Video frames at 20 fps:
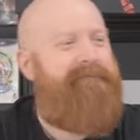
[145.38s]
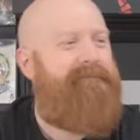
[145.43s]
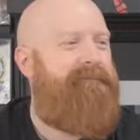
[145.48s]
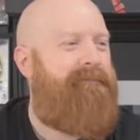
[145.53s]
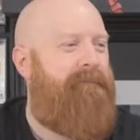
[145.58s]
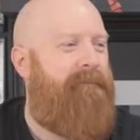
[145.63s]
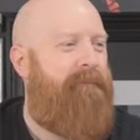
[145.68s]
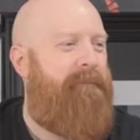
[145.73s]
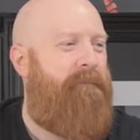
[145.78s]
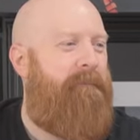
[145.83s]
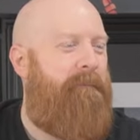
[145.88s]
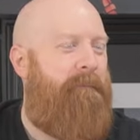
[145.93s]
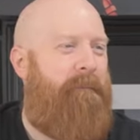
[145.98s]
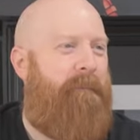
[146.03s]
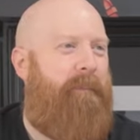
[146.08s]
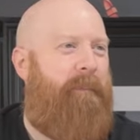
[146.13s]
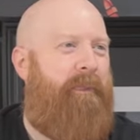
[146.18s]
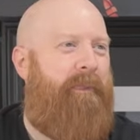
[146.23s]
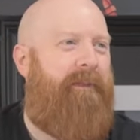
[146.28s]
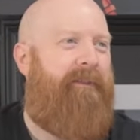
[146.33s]

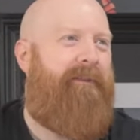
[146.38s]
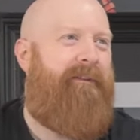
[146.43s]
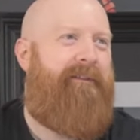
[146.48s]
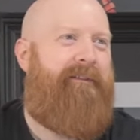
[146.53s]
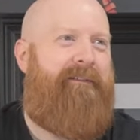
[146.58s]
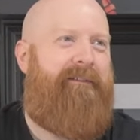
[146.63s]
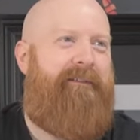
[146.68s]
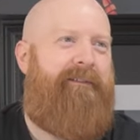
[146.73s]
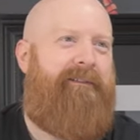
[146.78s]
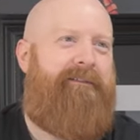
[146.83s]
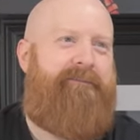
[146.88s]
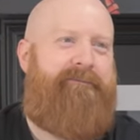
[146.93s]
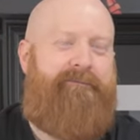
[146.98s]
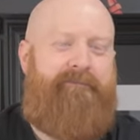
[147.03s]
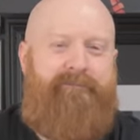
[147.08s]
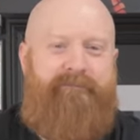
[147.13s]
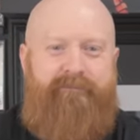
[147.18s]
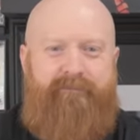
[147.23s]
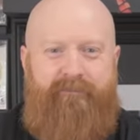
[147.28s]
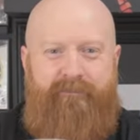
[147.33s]

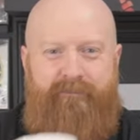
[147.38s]
This person isn't speaking.